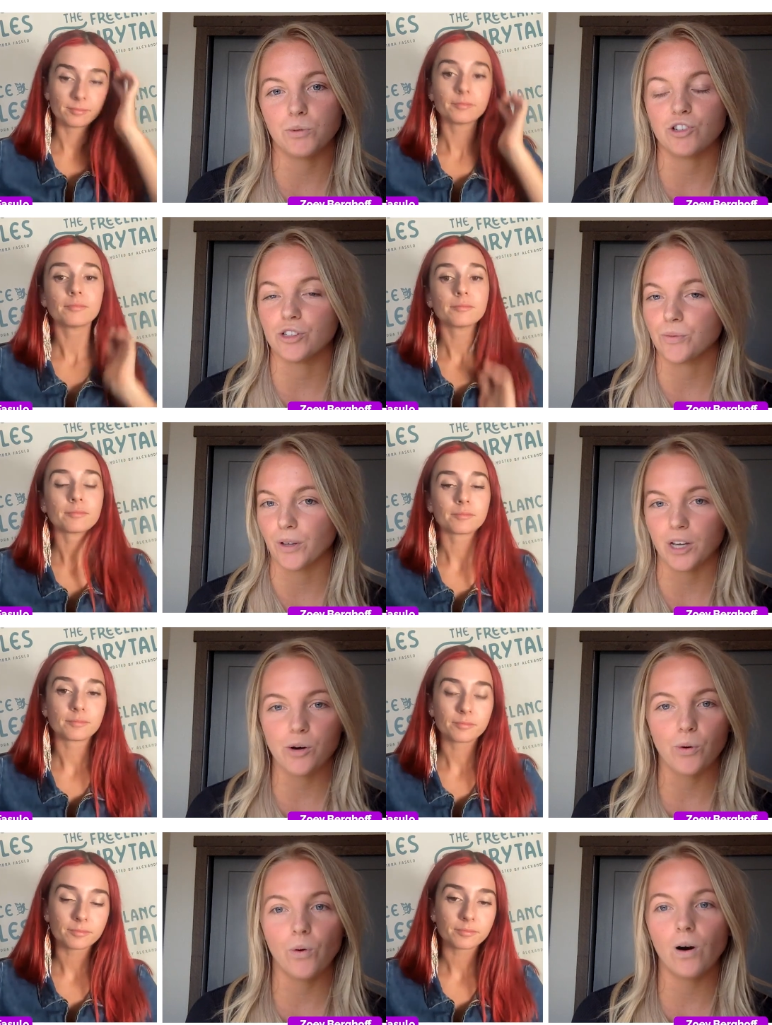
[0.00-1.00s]
Speaker 1: which is really
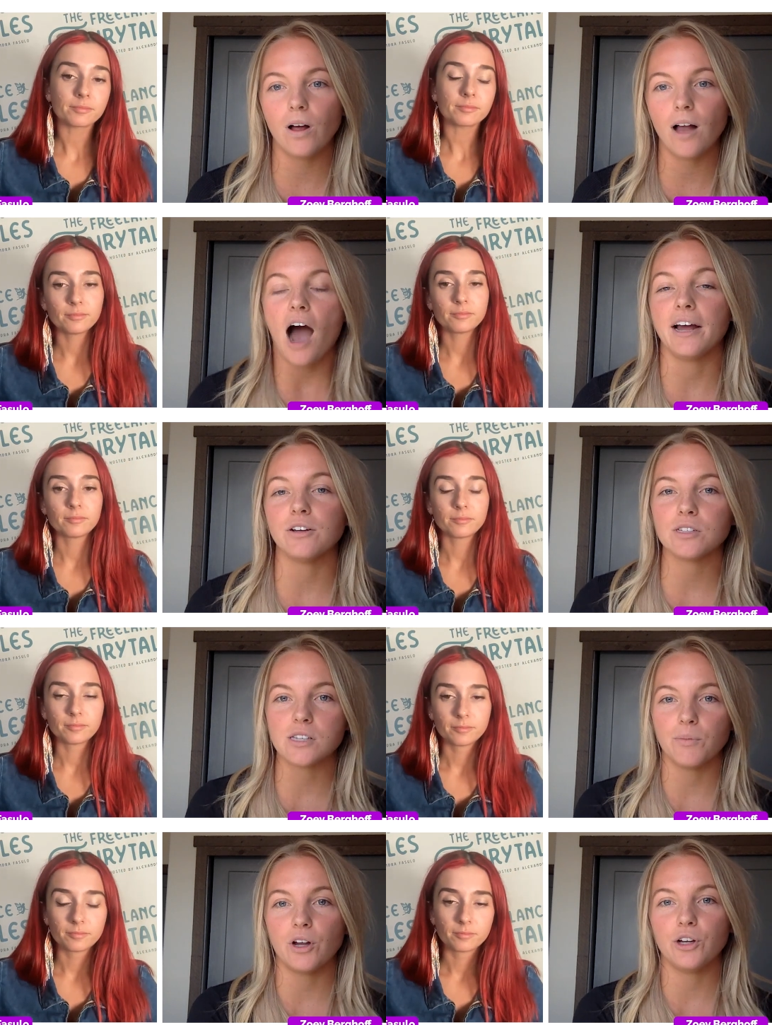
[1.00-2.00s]
cool. I know
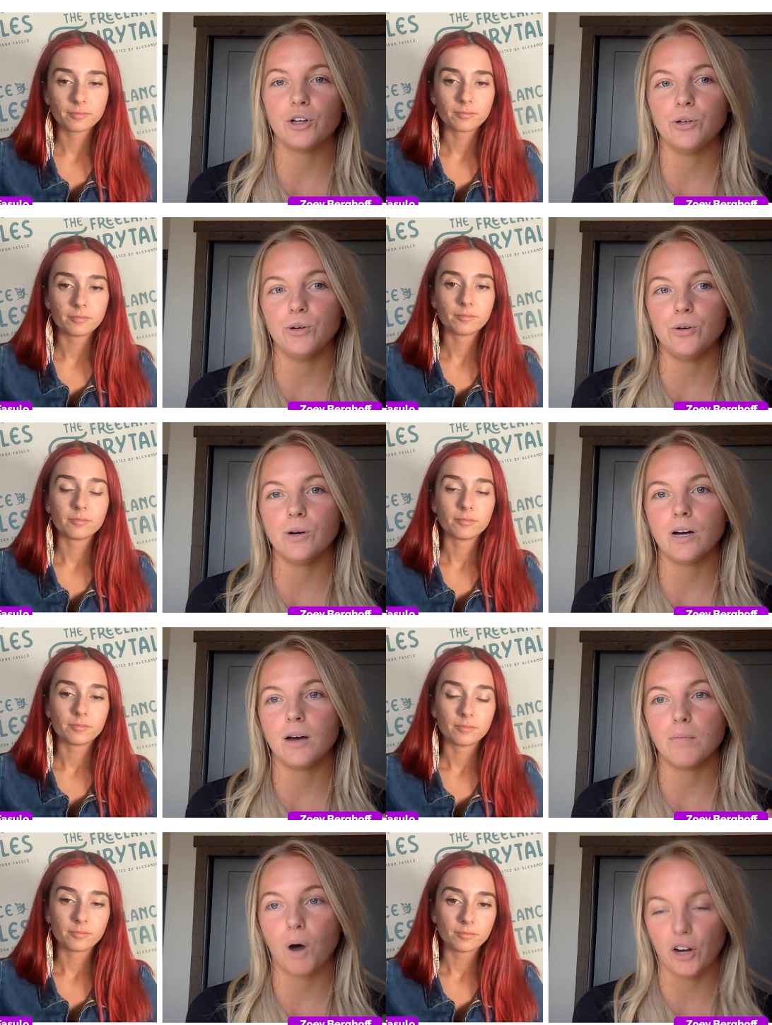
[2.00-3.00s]
someone who
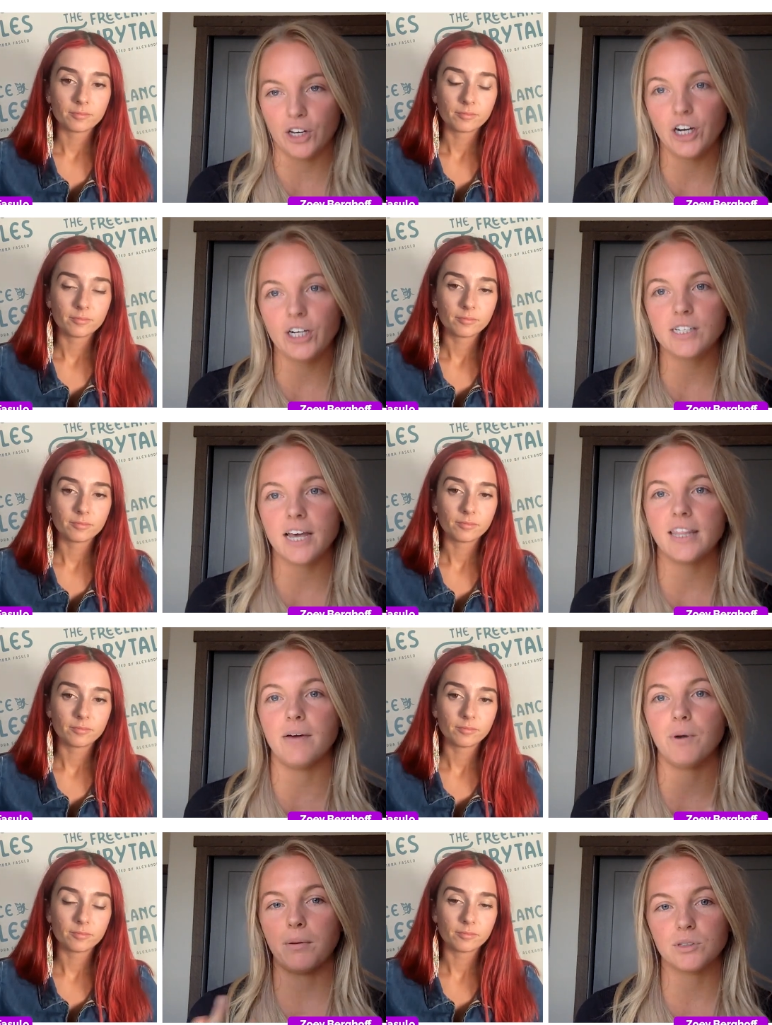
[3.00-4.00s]
bought a yurt, and they
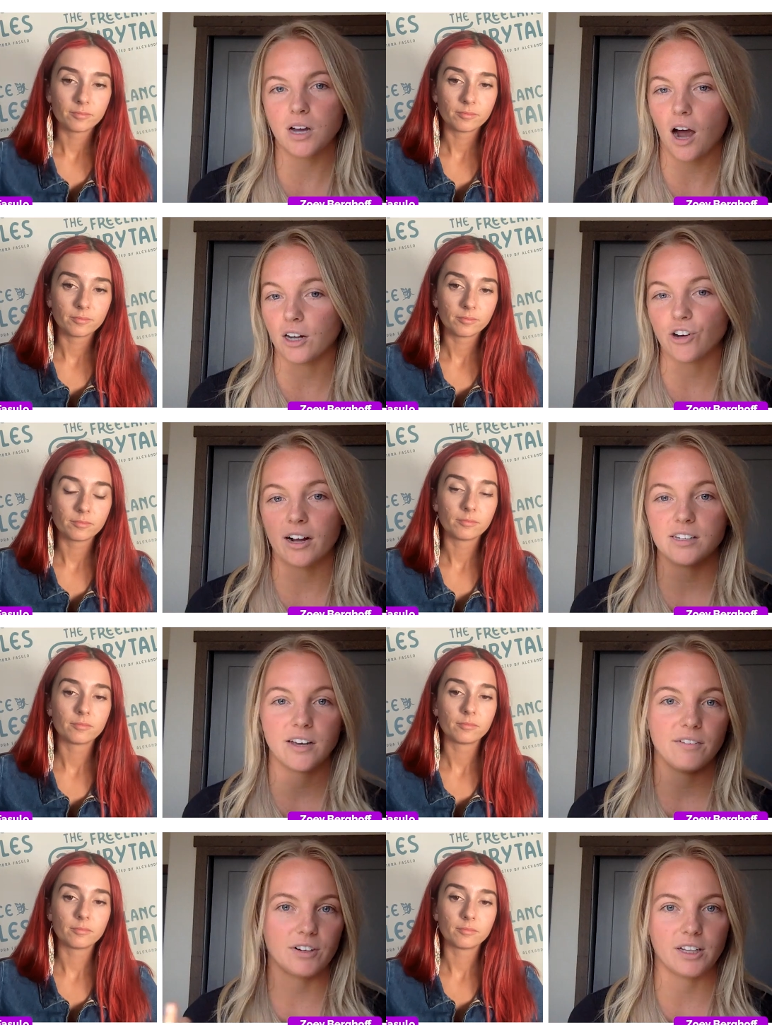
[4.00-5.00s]
were able to contract
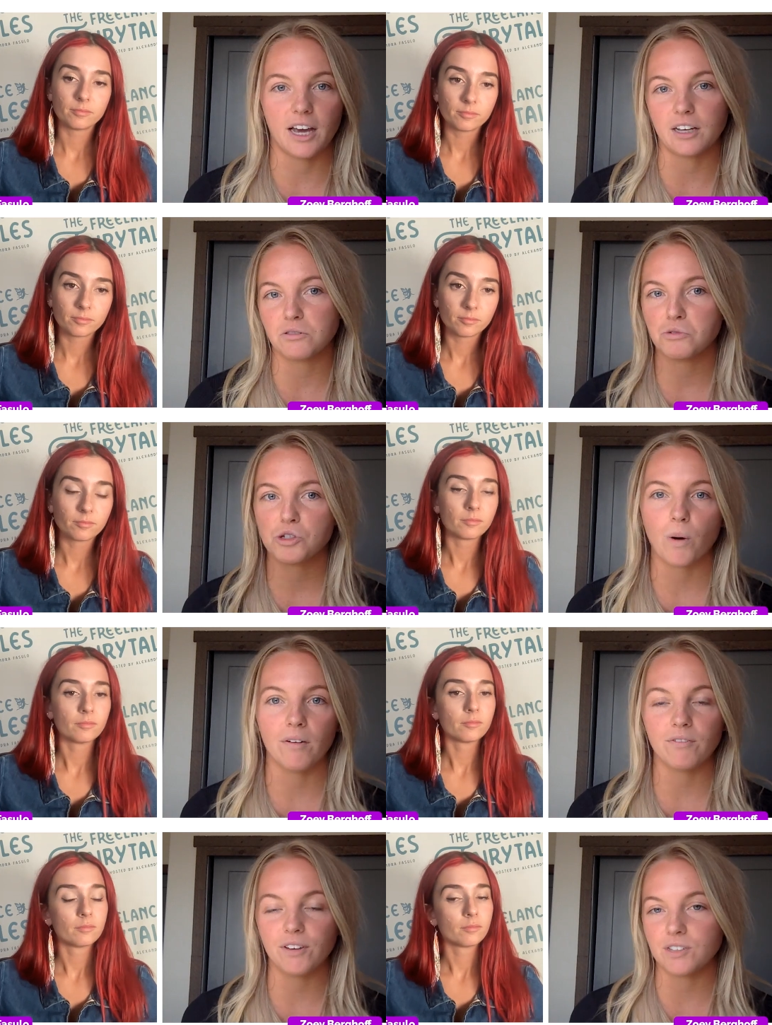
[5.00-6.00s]
it for like
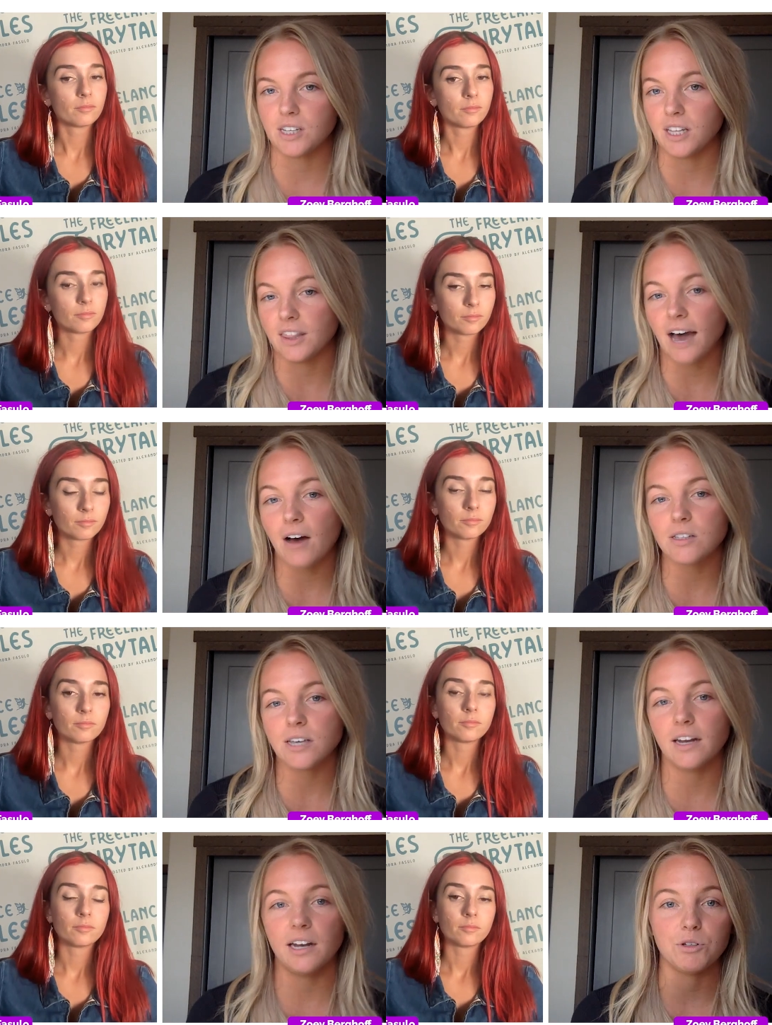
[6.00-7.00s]
12,
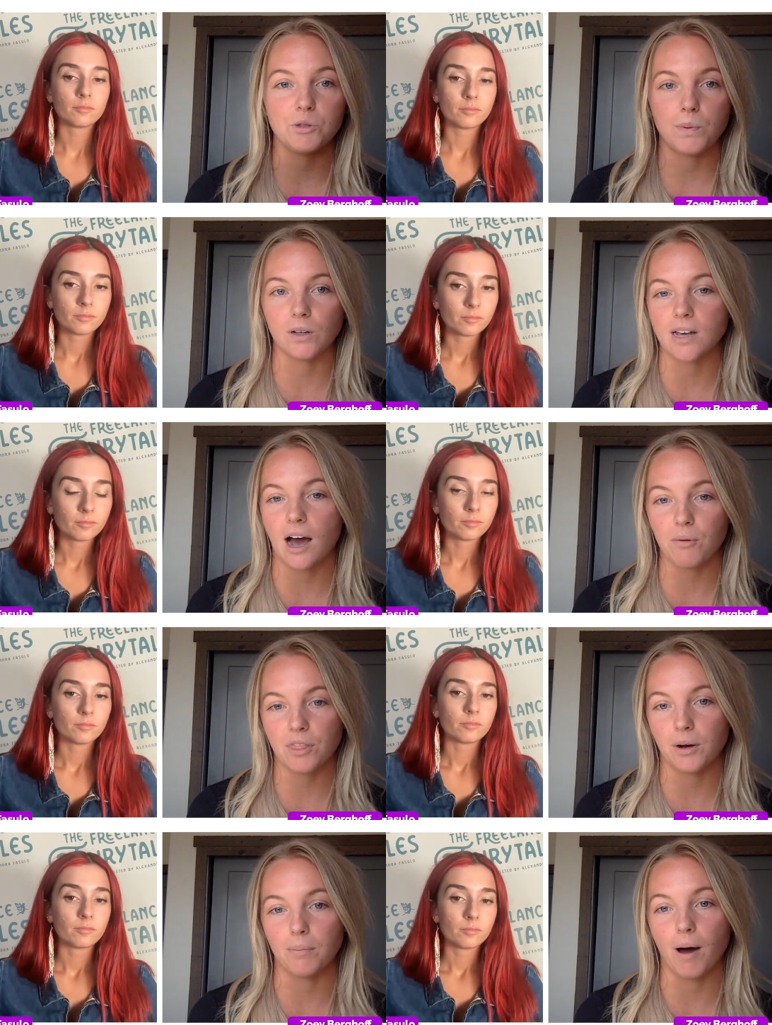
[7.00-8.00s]
15,000 and it was built out
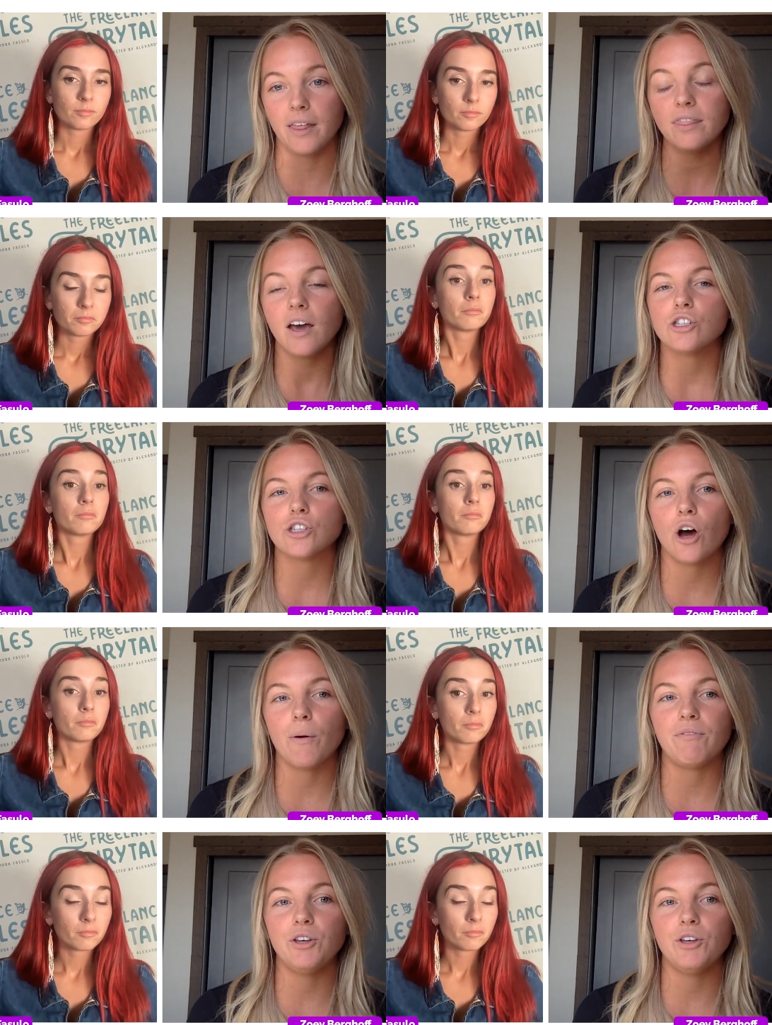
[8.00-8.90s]
within a month. So if